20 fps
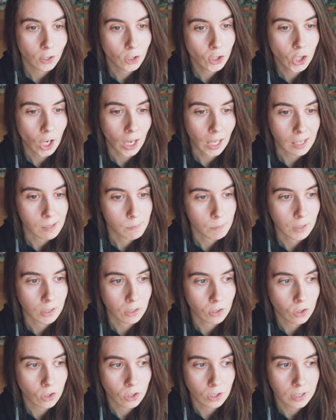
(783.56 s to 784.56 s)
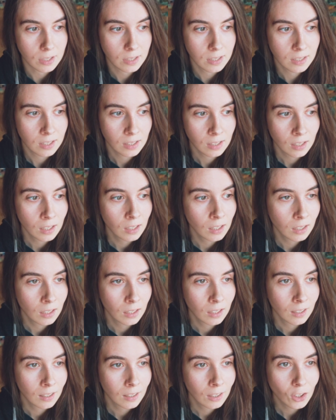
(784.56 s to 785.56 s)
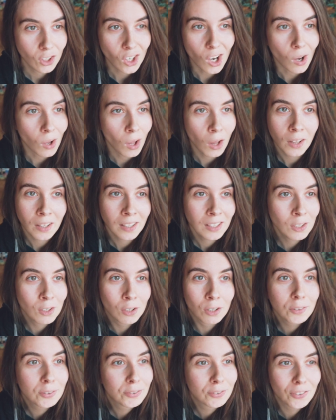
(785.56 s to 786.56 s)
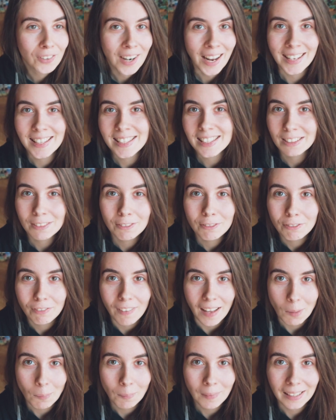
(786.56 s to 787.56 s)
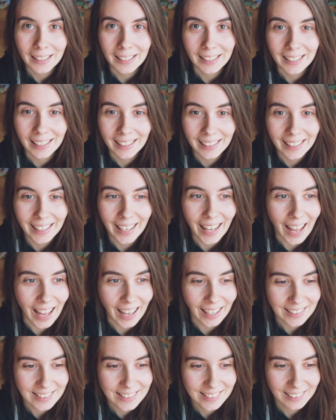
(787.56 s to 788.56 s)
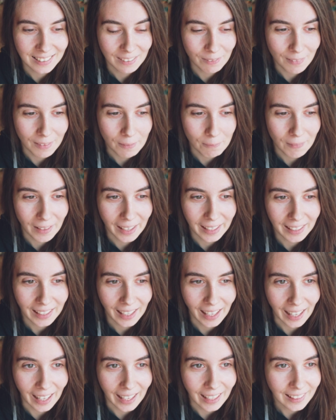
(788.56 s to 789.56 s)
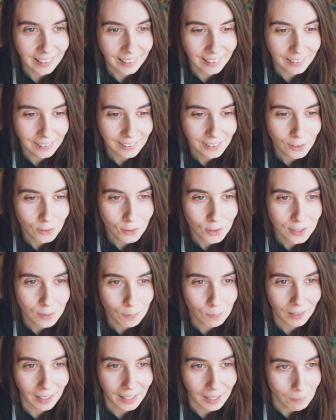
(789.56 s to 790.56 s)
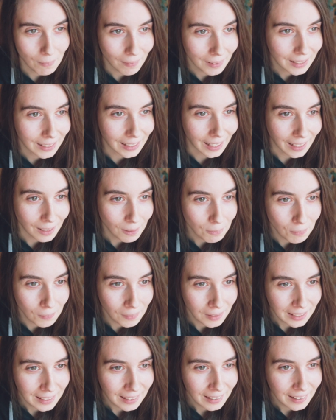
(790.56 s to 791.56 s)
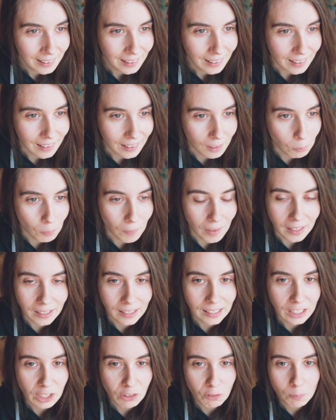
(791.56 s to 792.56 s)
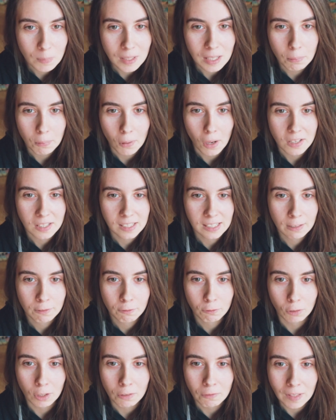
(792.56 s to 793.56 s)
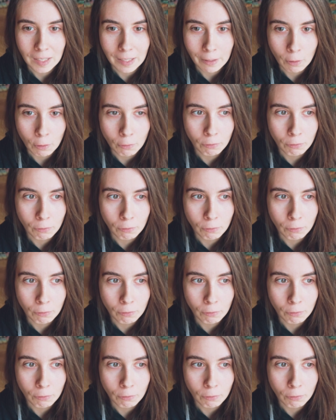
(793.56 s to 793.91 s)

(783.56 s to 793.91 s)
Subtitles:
shame in just calling your friends and family and asking them like, hey, can you just play my game? And leave me a positive review